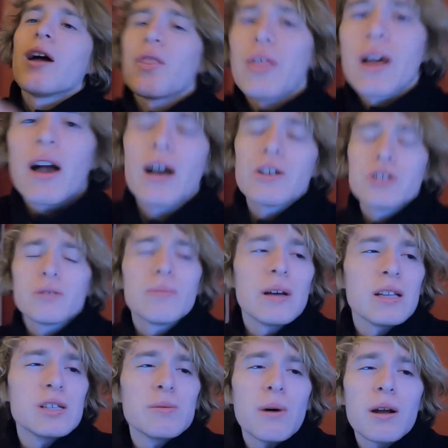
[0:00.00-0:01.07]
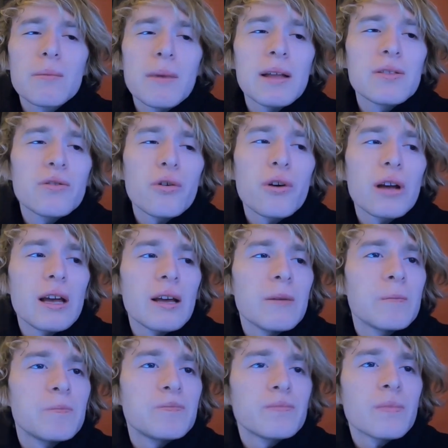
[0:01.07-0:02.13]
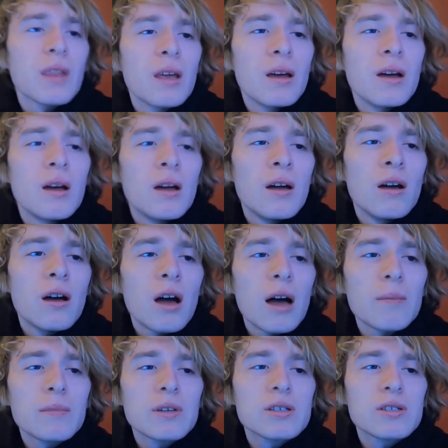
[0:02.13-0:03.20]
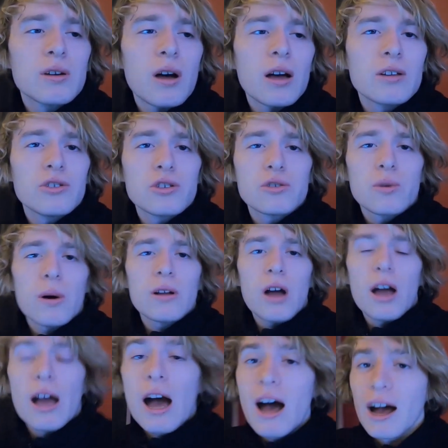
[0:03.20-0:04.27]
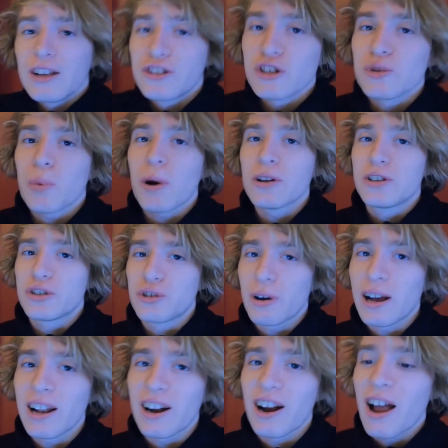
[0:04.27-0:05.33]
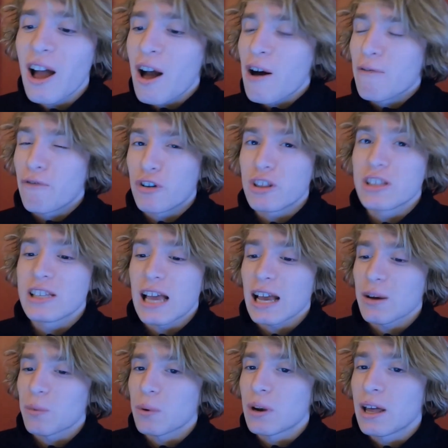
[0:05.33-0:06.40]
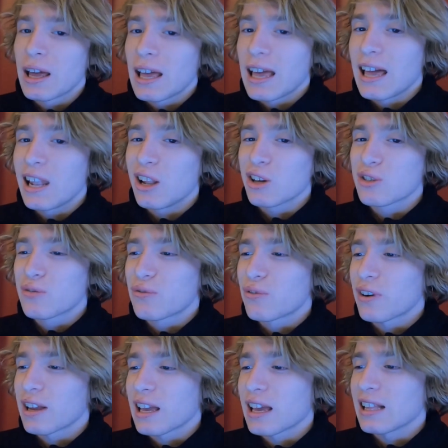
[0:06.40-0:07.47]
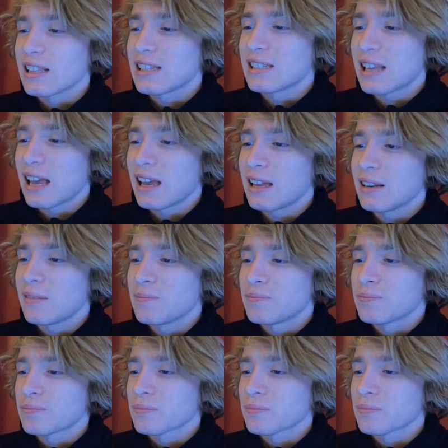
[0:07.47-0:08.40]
I think I should be in Spider-Man 3. I just watched a trailer for the second one. It looks freaking insane.